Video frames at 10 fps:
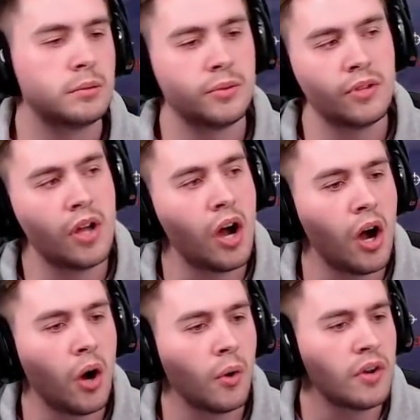
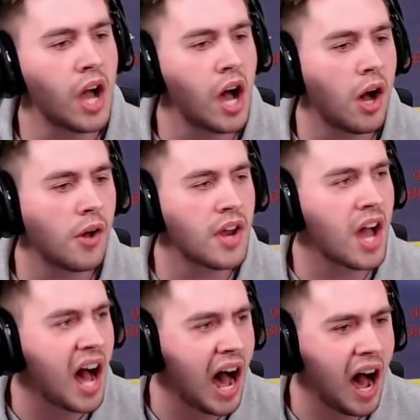no,
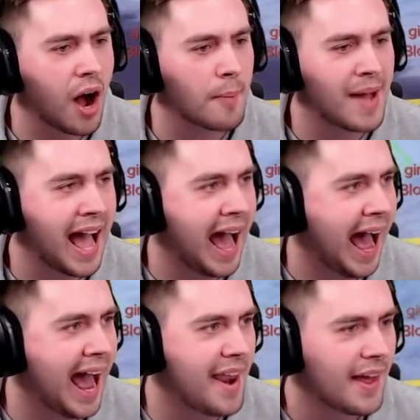
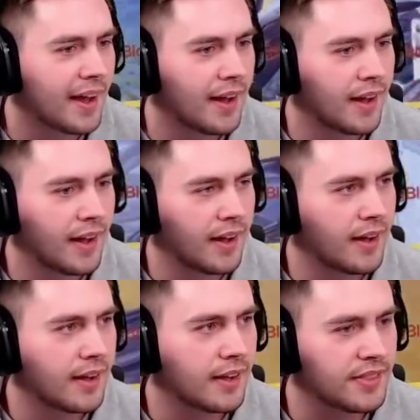man!
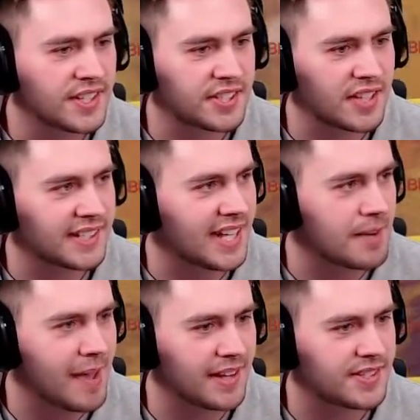This is like Dead
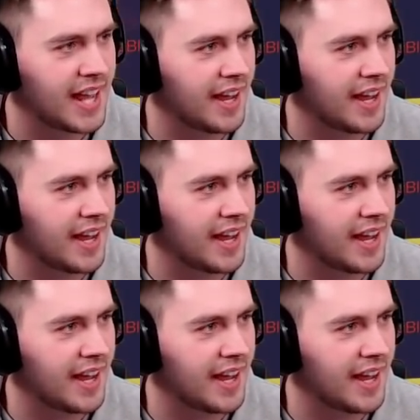Man's Tale